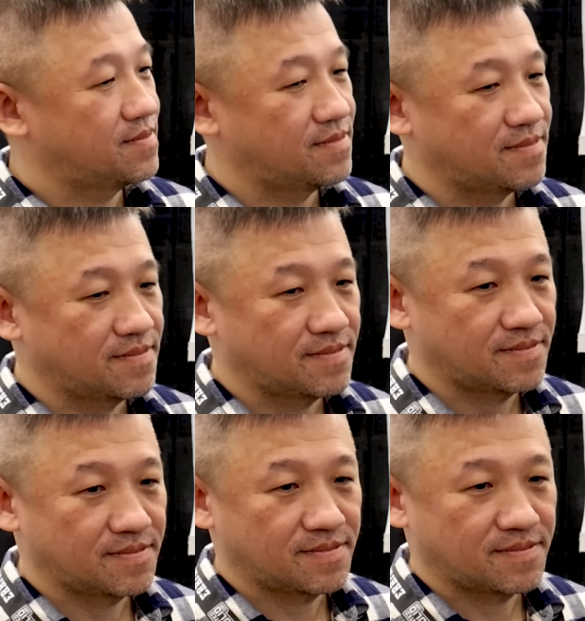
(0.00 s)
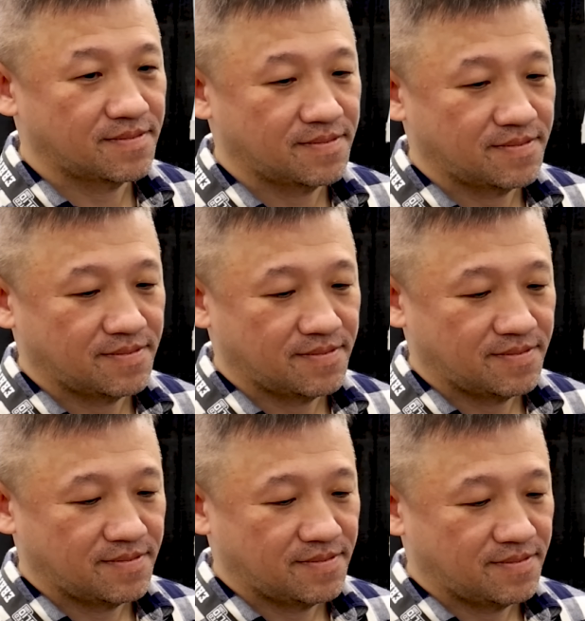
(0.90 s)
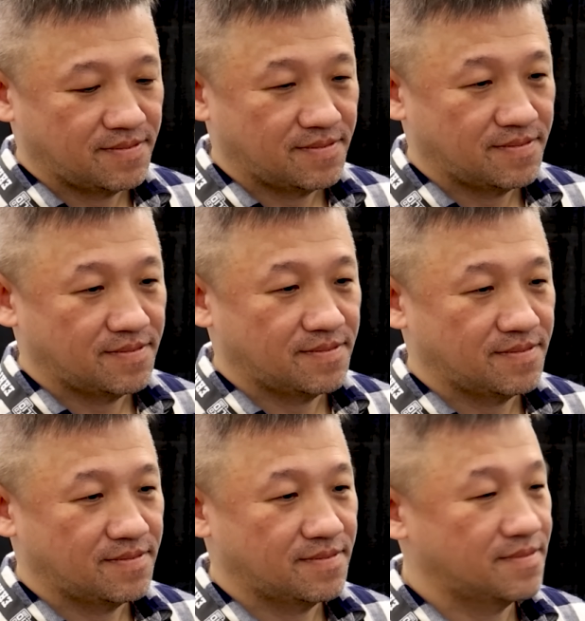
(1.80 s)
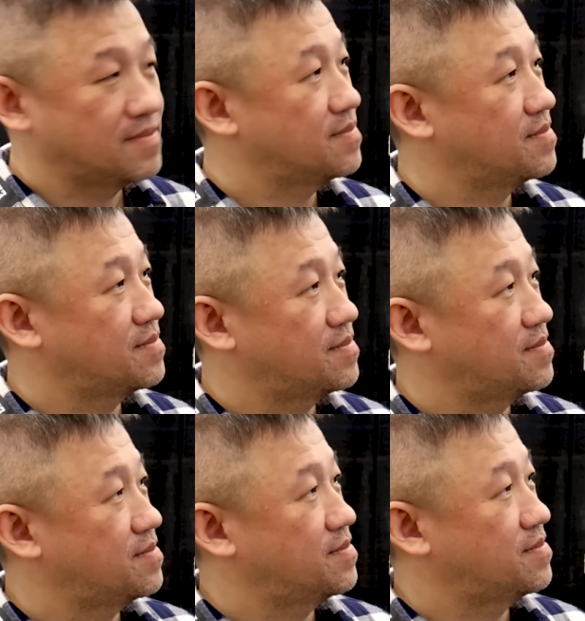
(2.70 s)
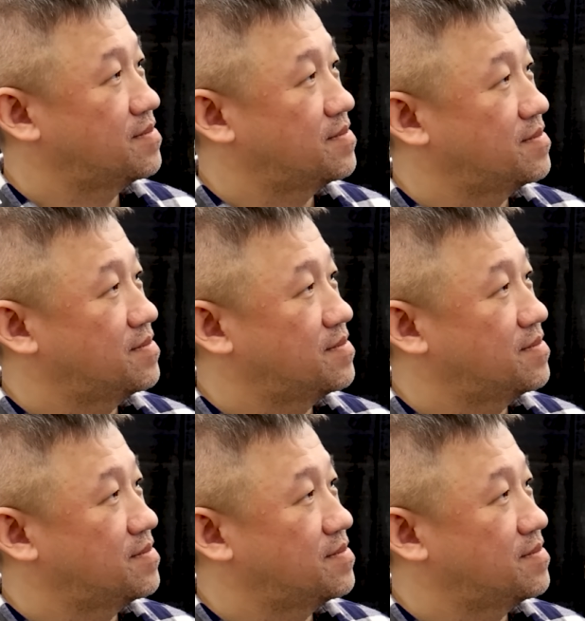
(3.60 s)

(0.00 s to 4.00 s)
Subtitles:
This person isn't speaking.